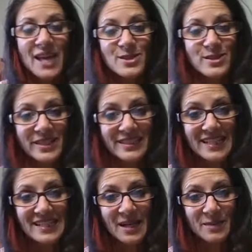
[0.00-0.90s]
So until
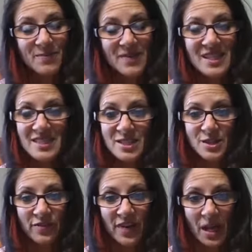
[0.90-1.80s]
next time, this is
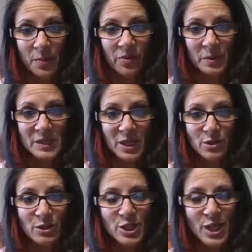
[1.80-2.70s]
Certified High Performance
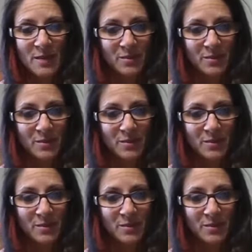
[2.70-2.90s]
Coach